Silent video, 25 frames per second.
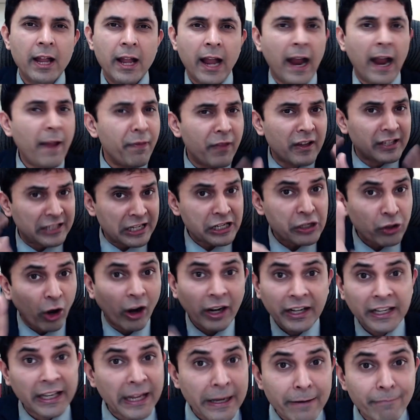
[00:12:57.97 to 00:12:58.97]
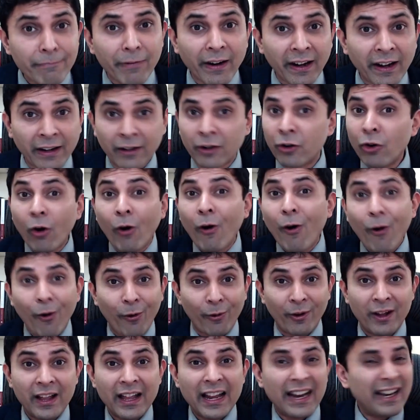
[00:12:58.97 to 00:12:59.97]
And this is not teamwork.
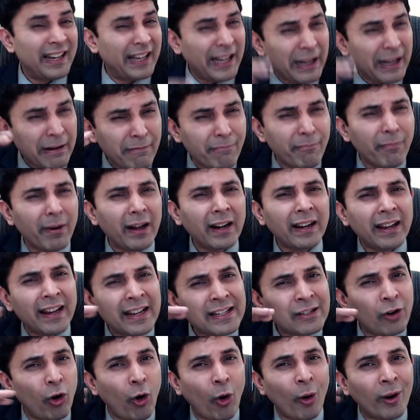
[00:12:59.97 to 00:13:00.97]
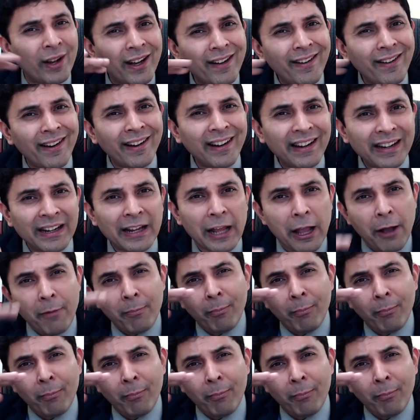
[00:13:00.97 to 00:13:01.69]
No, teamwork is ordinary.